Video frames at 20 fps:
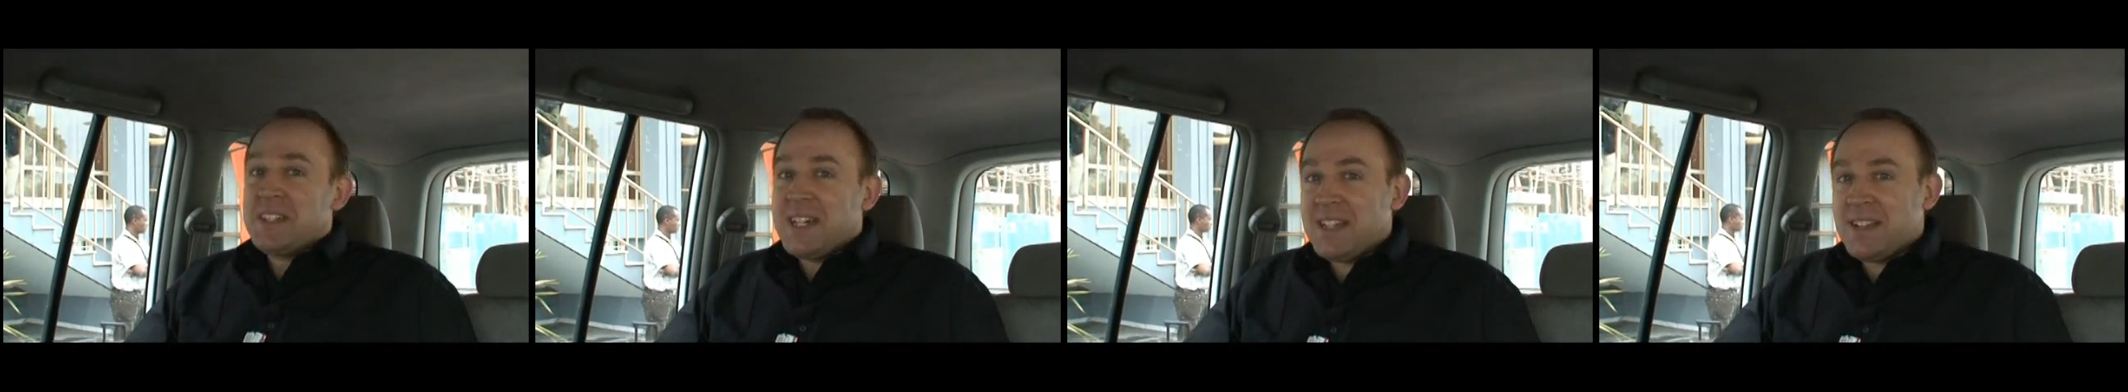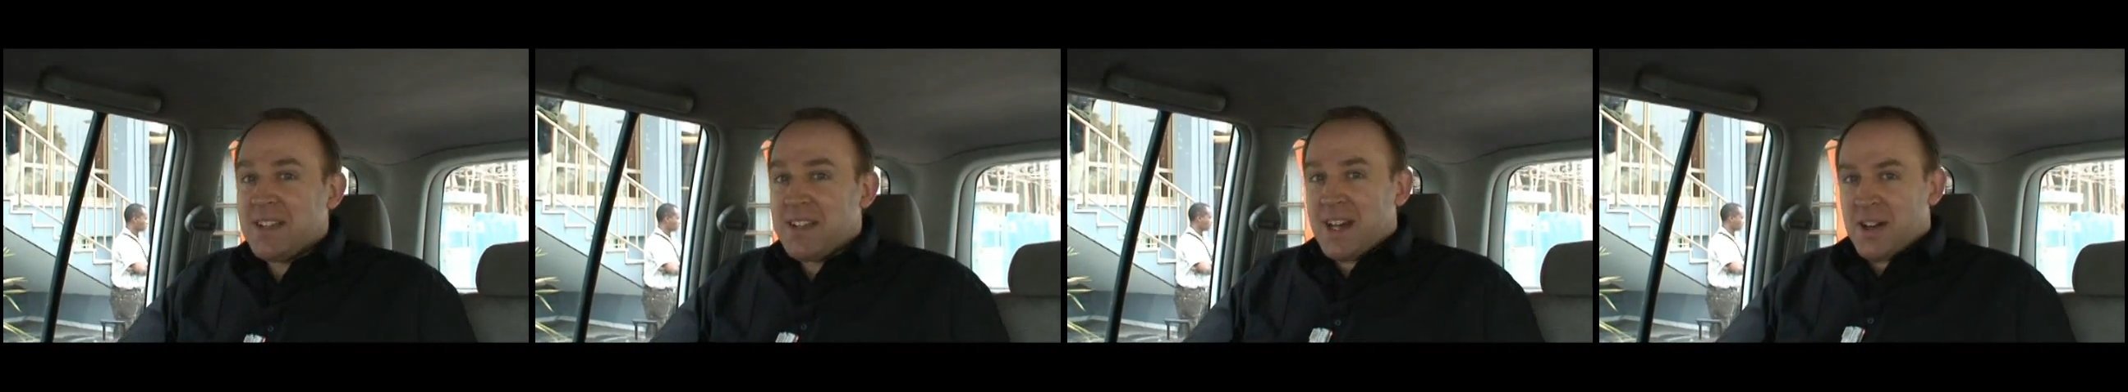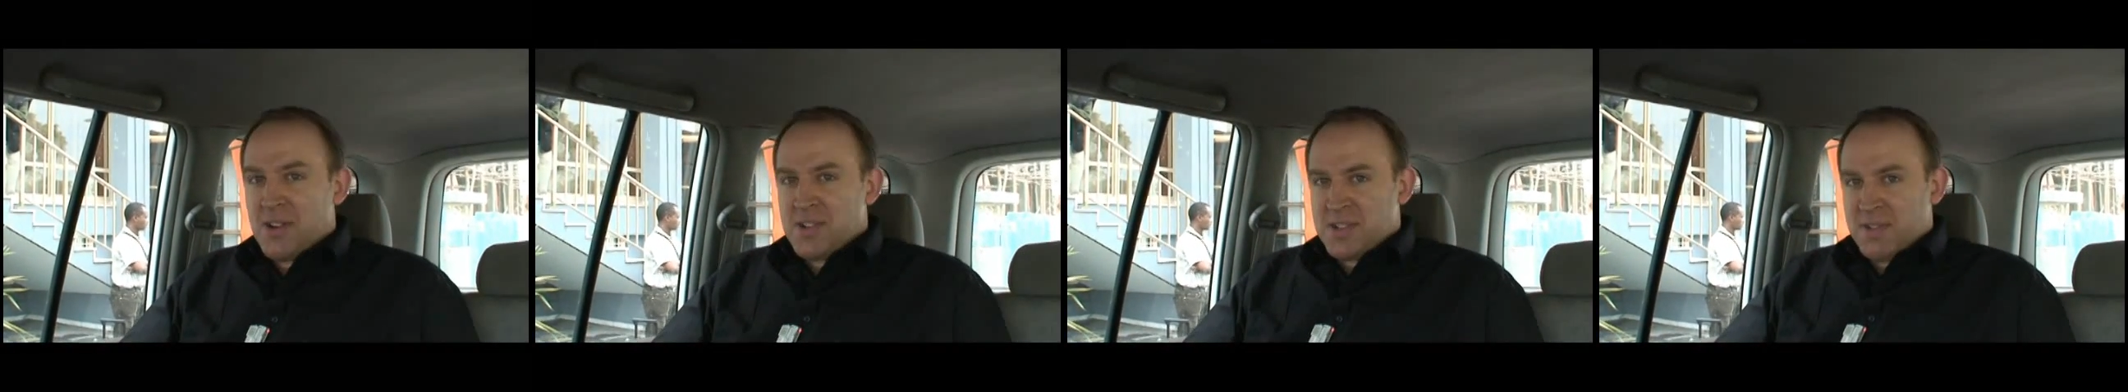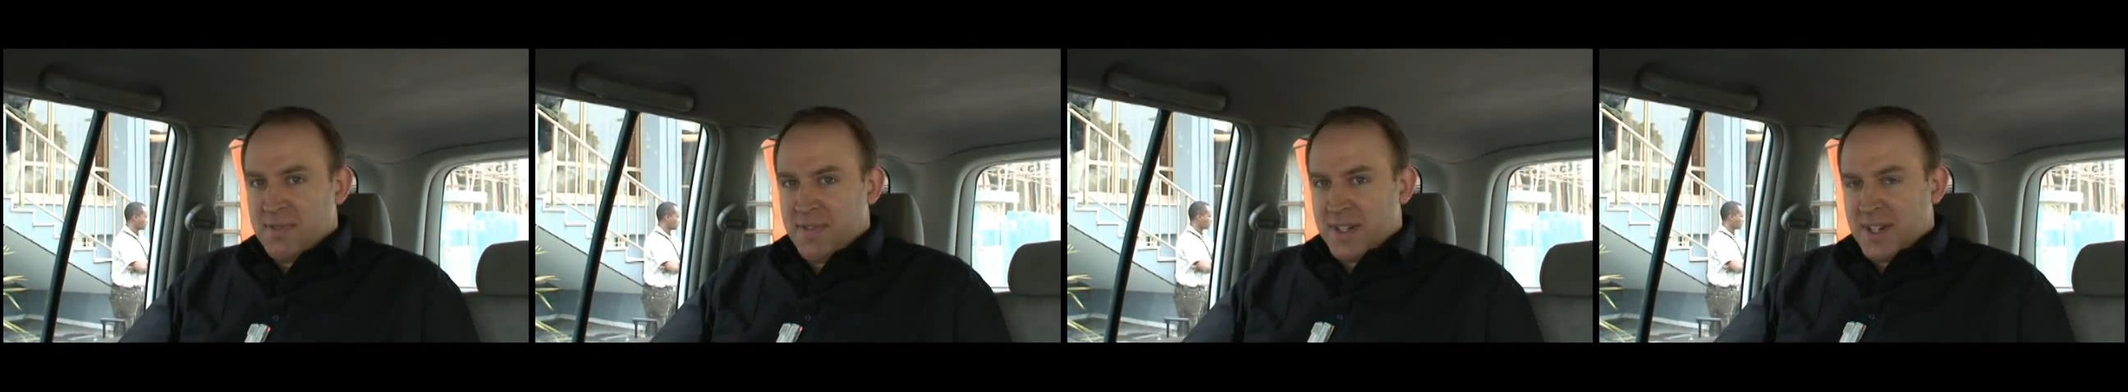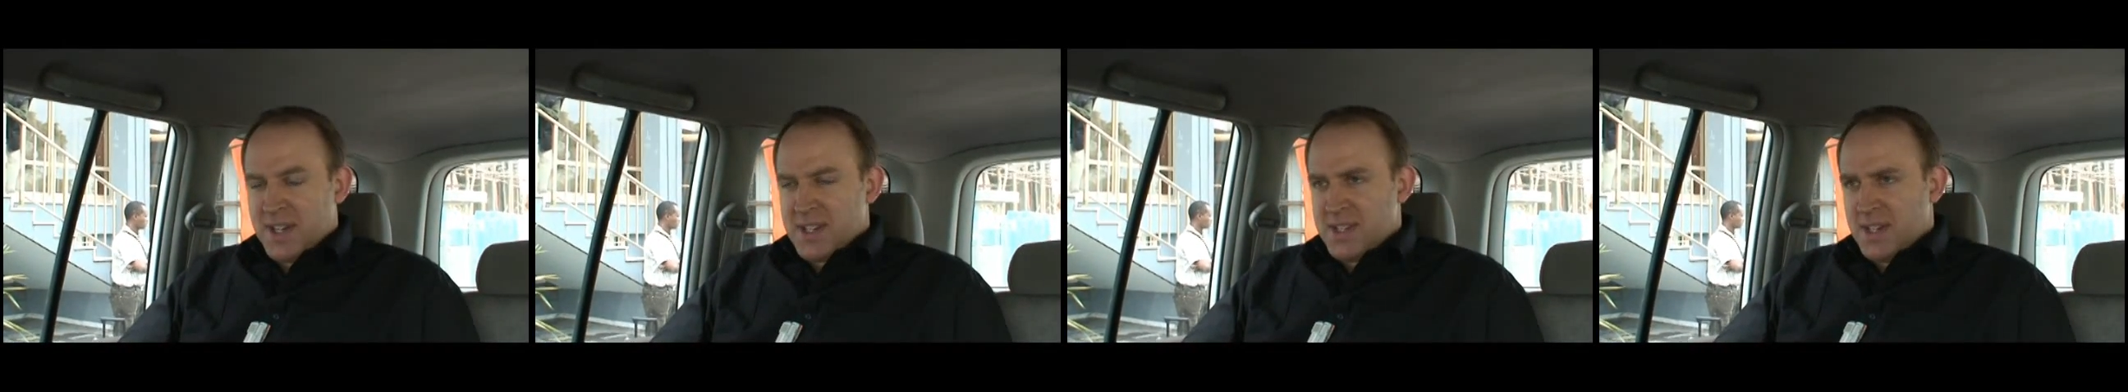Either that or it's the
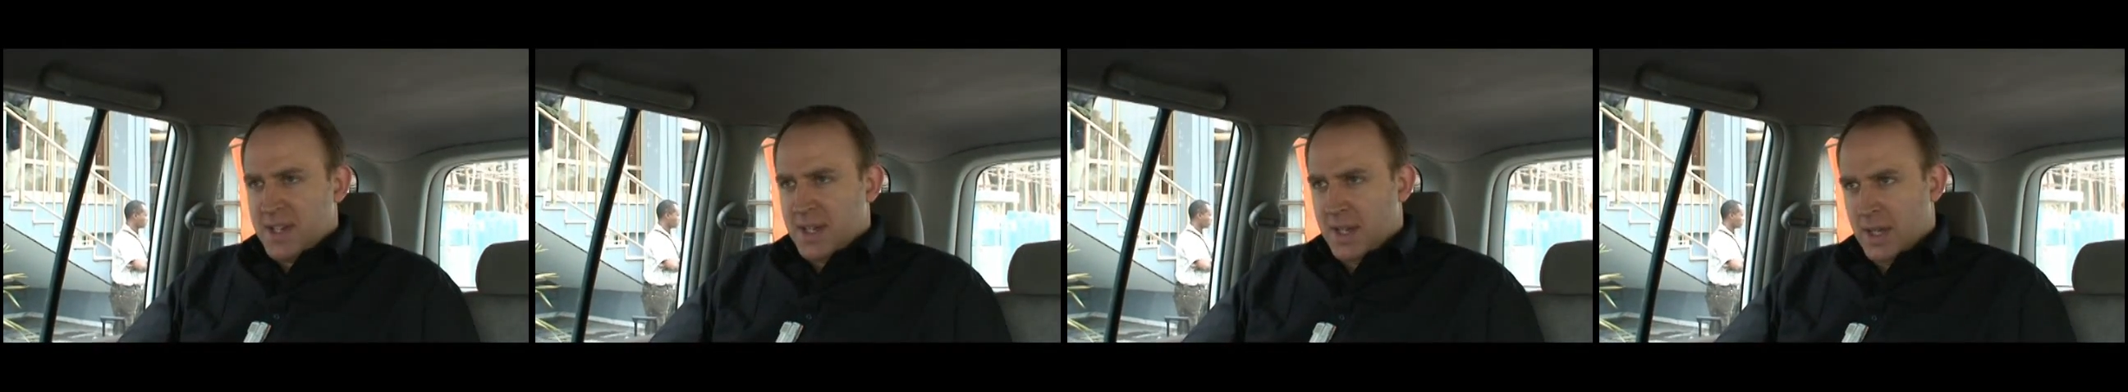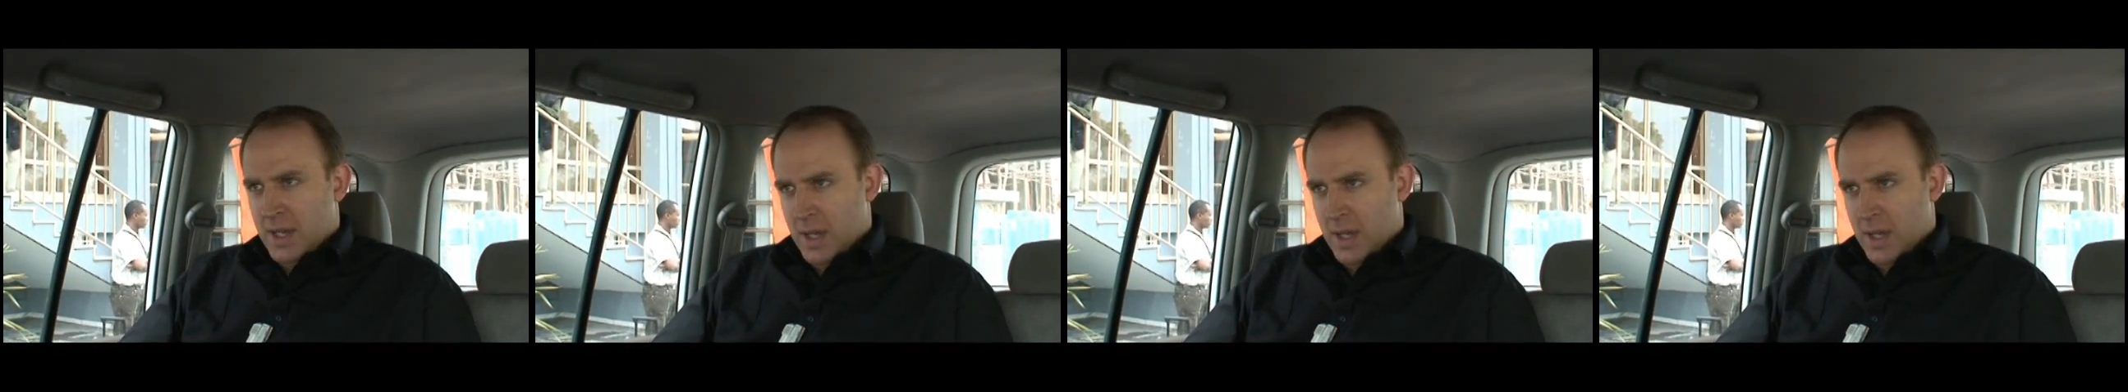fitness,